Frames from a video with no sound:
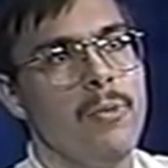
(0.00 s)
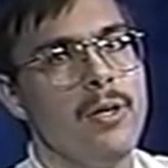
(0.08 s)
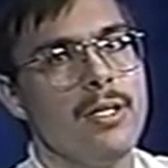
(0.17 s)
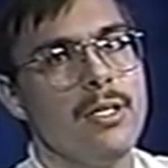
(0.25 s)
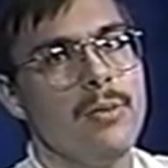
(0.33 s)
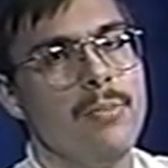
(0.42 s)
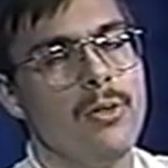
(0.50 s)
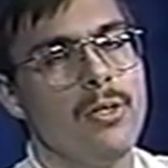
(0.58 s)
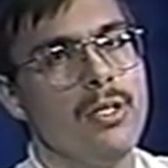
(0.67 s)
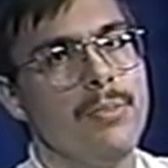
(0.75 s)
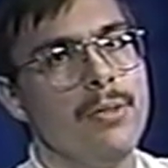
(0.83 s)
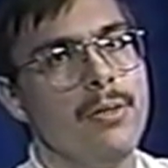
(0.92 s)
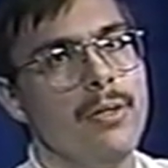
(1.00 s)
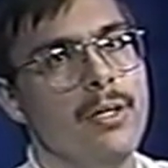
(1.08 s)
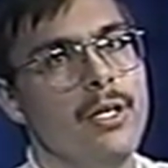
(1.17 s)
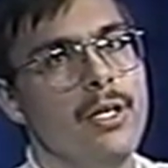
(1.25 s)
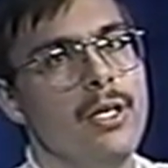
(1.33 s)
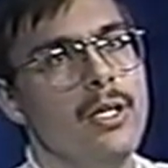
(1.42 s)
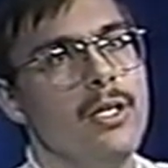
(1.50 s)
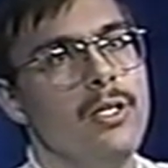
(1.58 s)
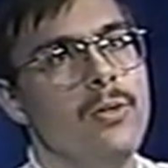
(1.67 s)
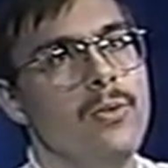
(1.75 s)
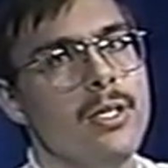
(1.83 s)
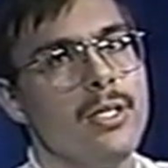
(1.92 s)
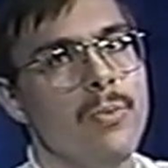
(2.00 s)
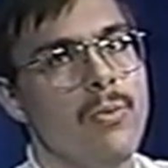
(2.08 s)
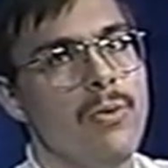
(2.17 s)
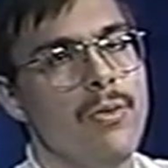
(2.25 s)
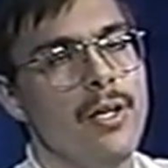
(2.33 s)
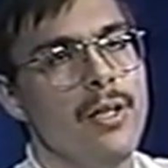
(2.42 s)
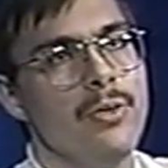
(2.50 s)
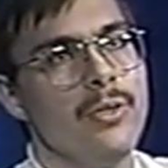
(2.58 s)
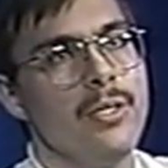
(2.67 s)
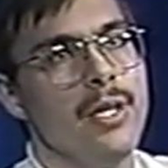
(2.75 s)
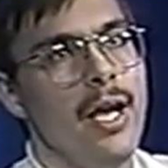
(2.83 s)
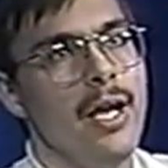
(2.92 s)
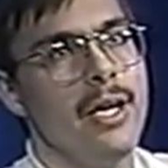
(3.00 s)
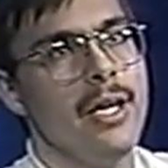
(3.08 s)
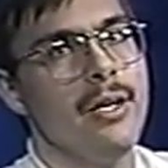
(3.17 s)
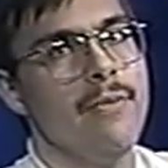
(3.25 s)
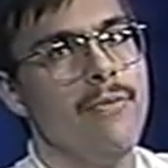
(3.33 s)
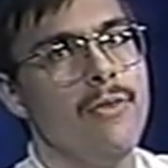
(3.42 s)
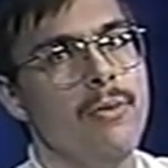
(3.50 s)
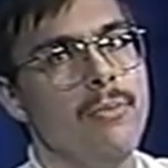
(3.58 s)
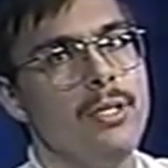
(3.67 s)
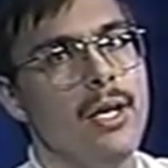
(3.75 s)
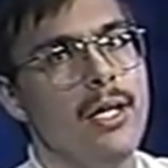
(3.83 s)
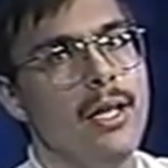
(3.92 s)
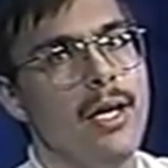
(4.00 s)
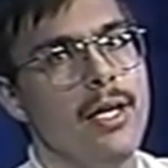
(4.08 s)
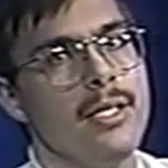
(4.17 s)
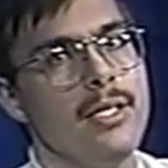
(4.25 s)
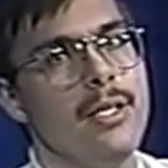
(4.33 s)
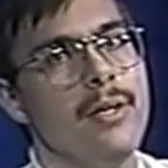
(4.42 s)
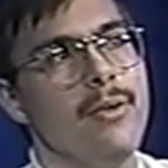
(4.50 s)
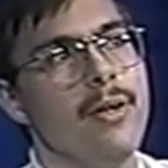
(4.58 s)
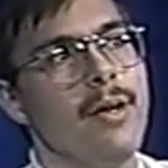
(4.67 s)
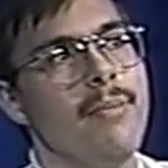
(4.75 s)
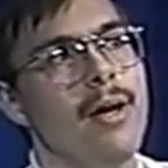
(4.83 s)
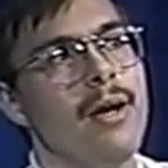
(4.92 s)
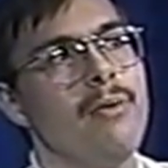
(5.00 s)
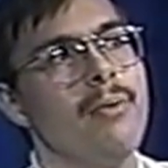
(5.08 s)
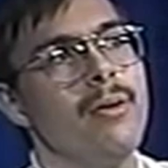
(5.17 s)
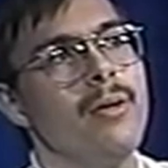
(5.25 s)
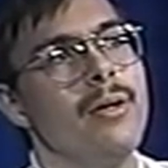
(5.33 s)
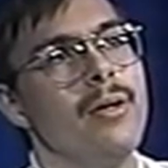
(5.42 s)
and 1 submersible to explore the Lusitania and confirm John Light's theory about